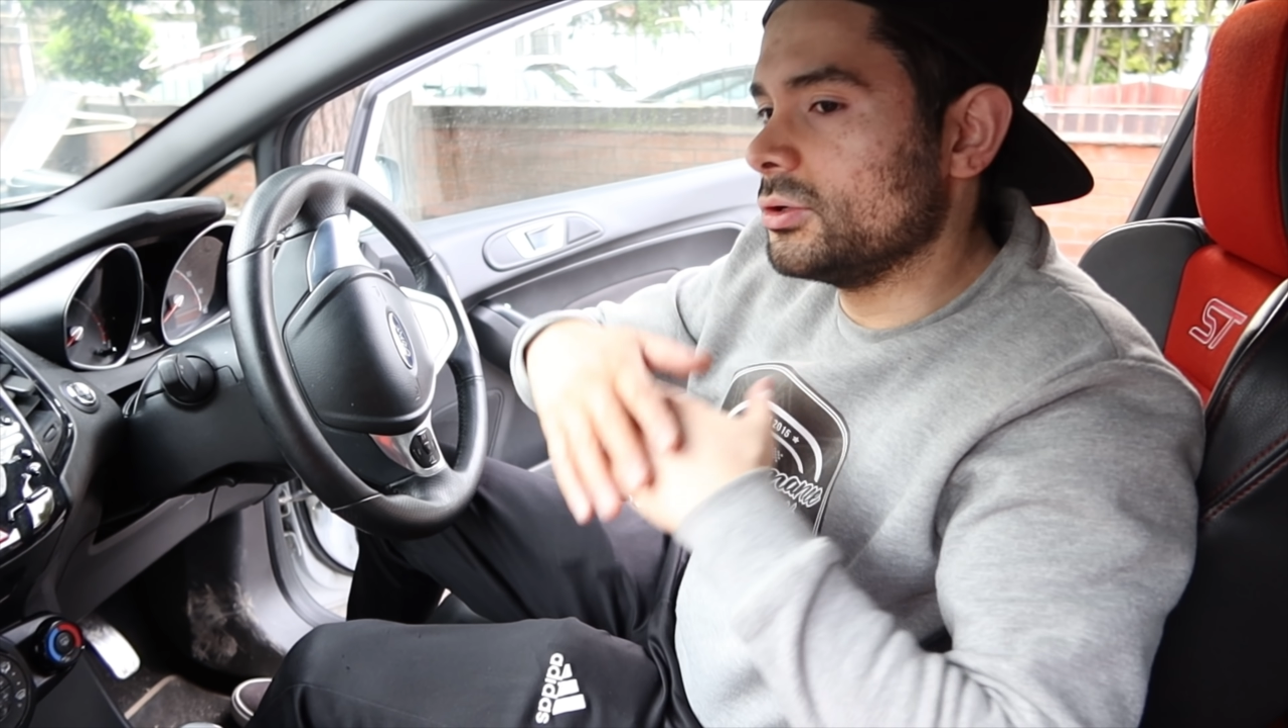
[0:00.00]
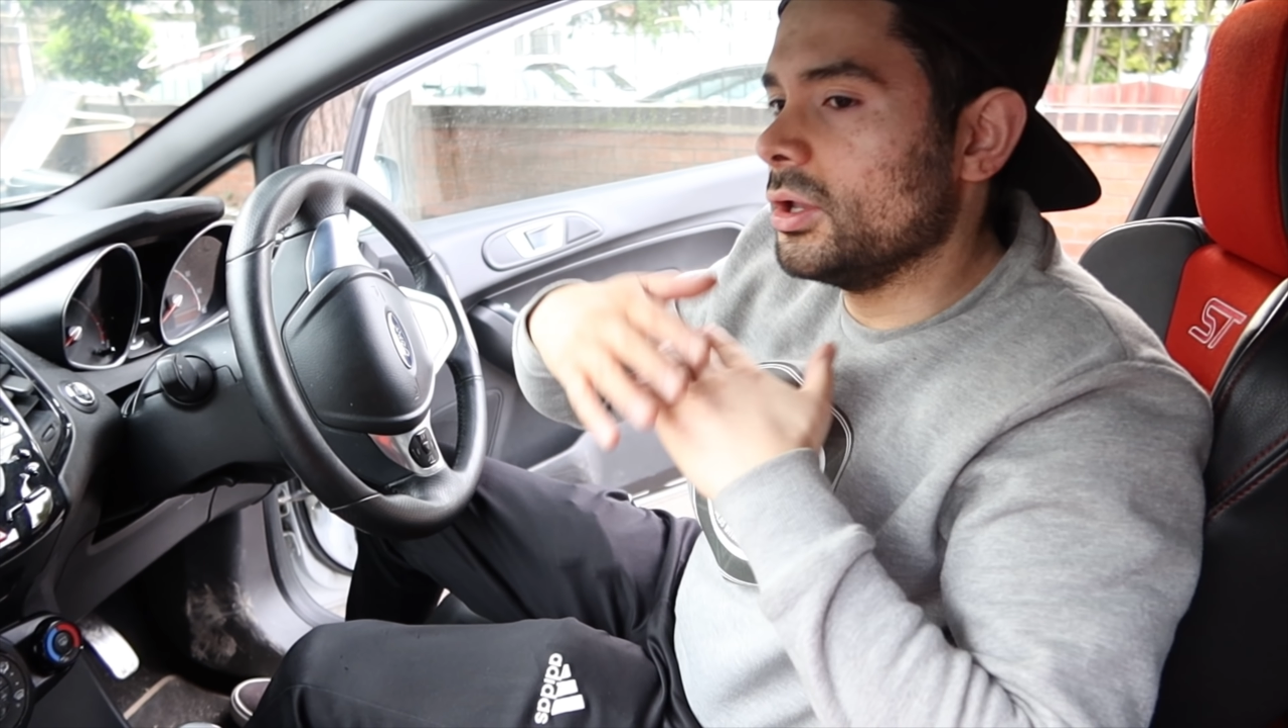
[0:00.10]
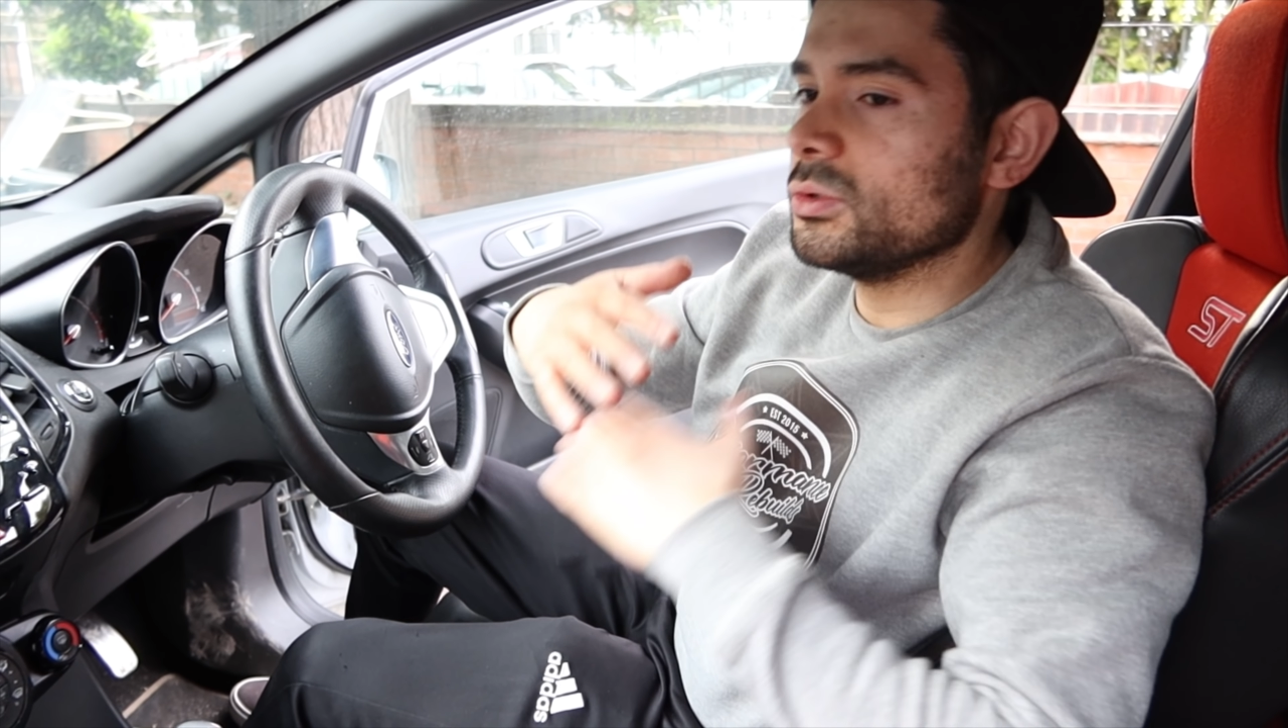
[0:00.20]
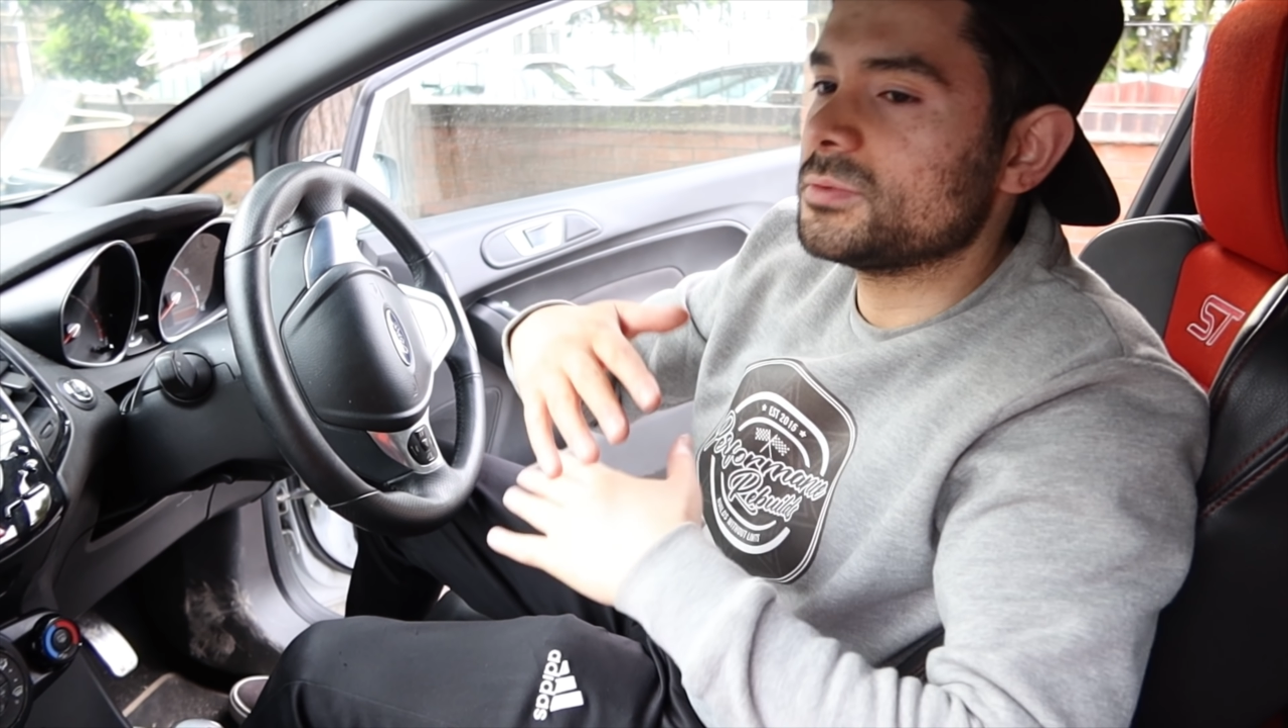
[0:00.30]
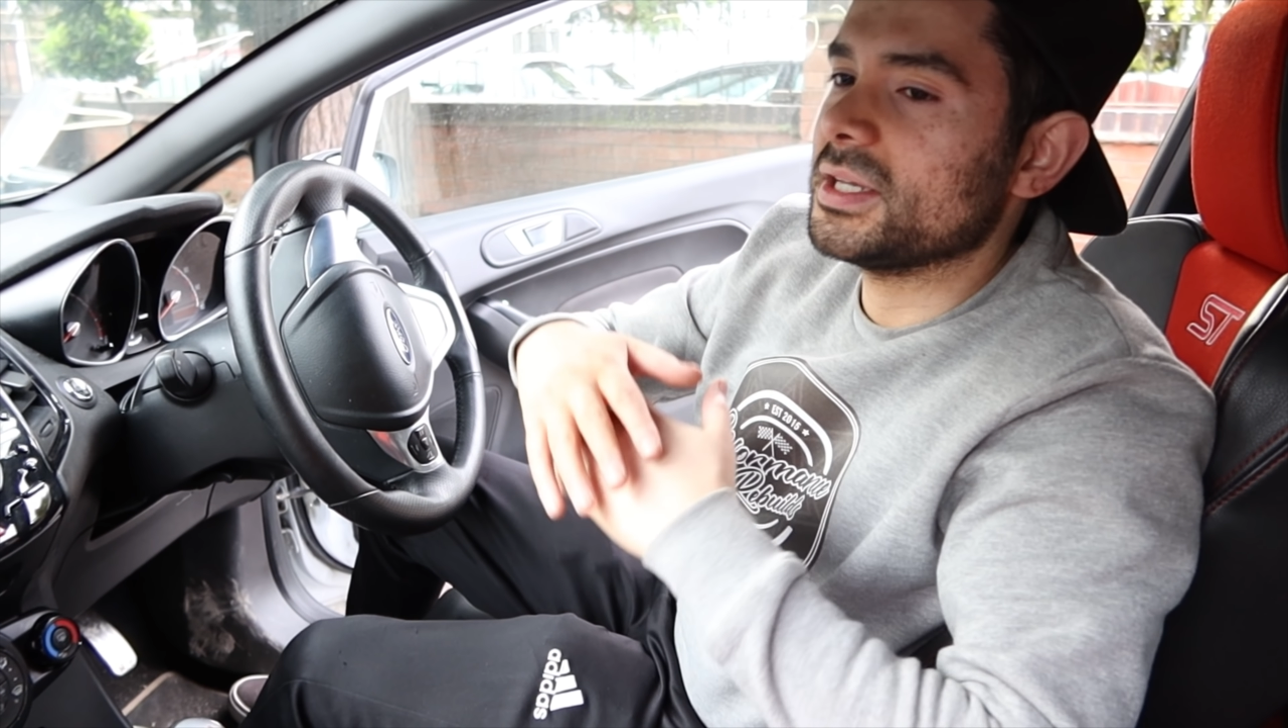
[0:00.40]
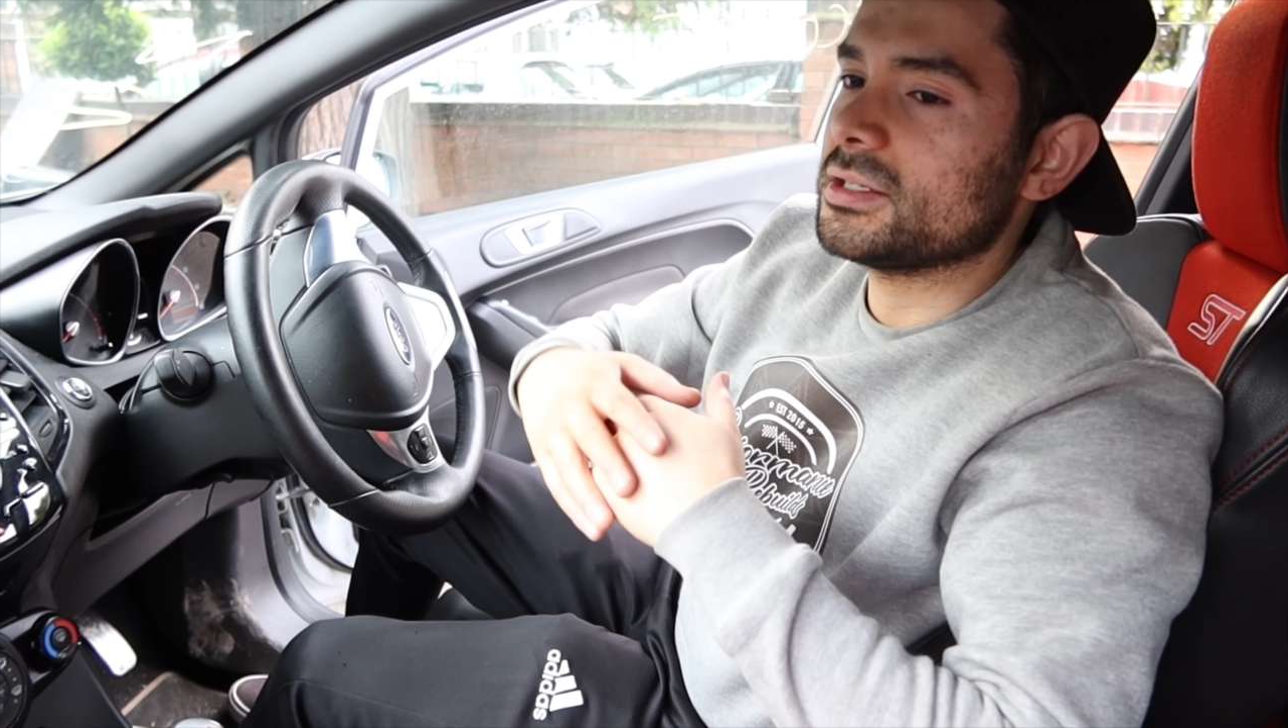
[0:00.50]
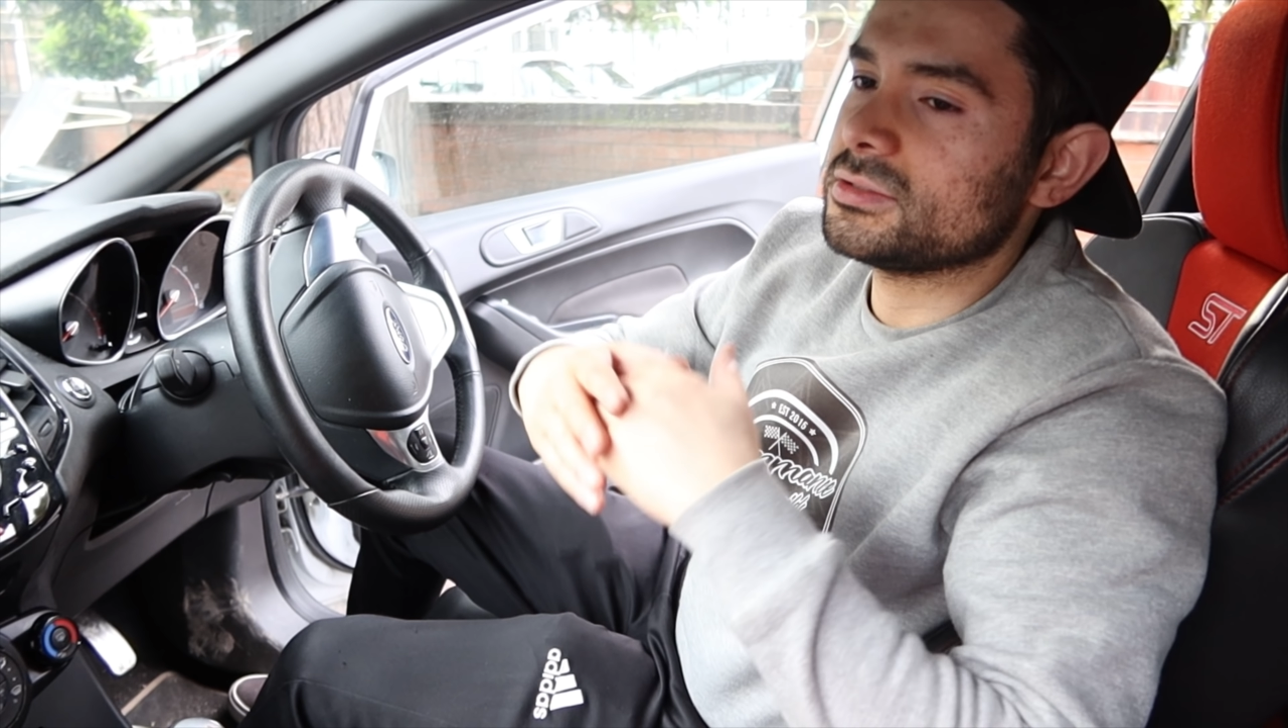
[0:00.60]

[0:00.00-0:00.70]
a low spec,